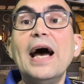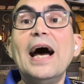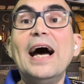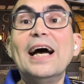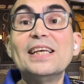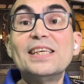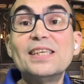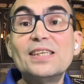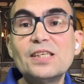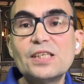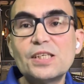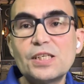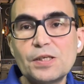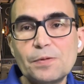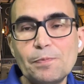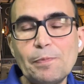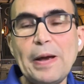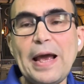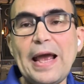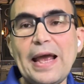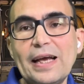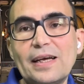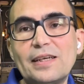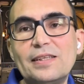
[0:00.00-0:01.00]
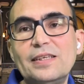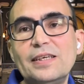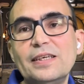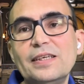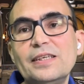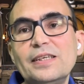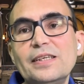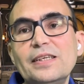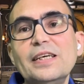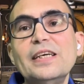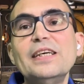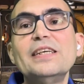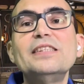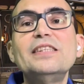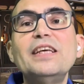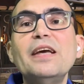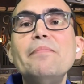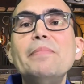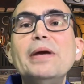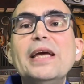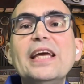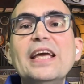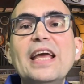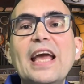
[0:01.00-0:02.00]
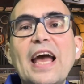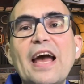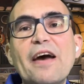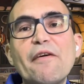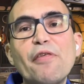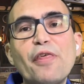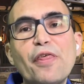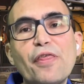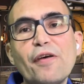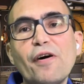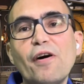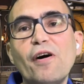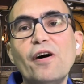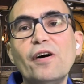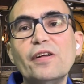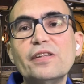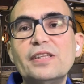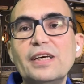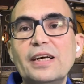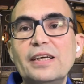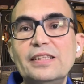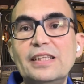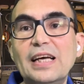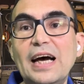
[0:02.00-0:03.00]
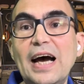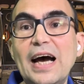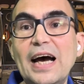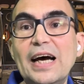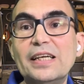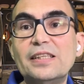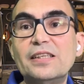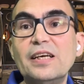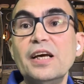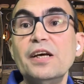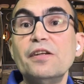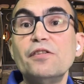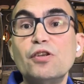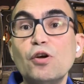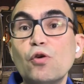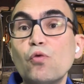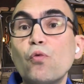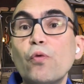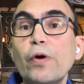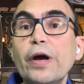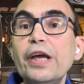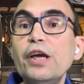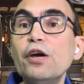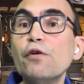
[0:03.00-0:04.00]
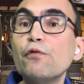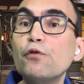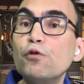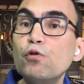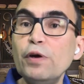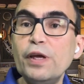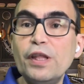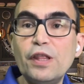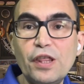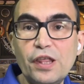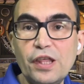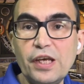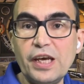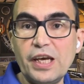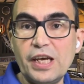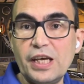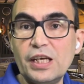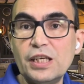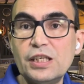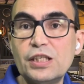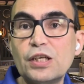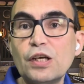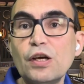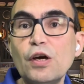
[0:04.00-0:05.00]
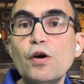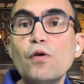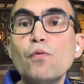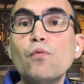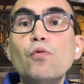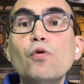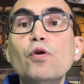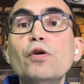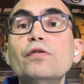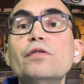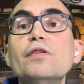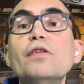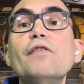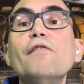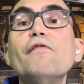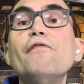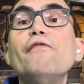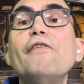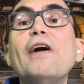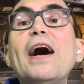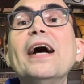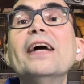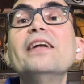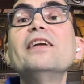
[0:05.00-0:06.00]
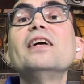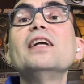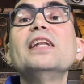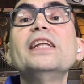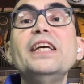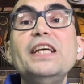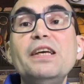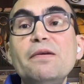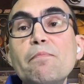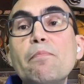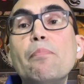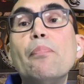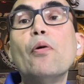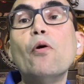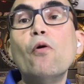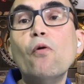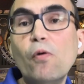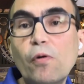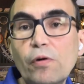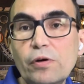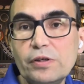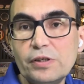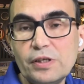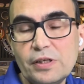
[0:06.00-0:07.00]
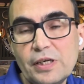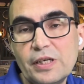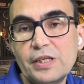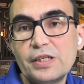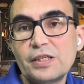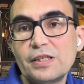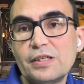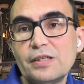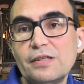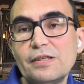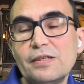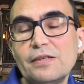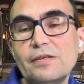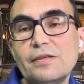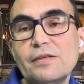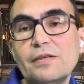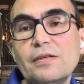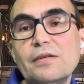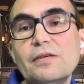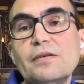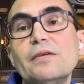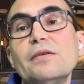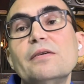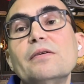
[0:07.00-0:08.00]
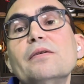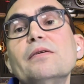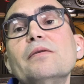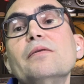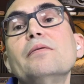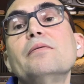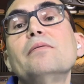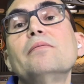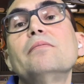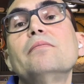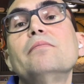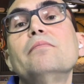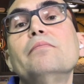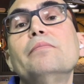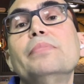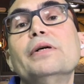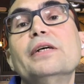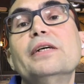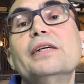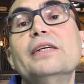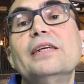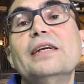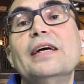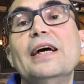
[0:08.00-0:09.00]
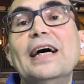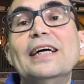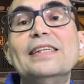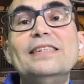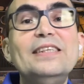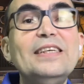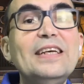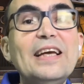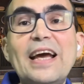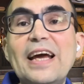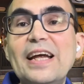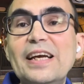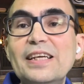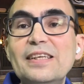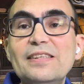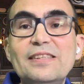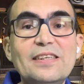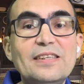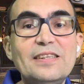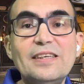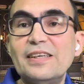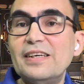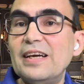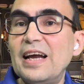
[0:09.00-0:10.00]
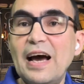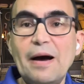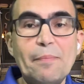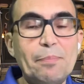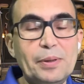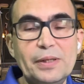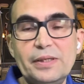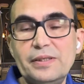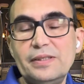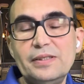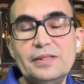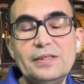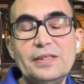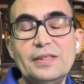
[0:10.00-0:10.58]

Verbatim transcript: I suspect they may have thought that the way of doing things would finally impose, but at the end it didn't happen.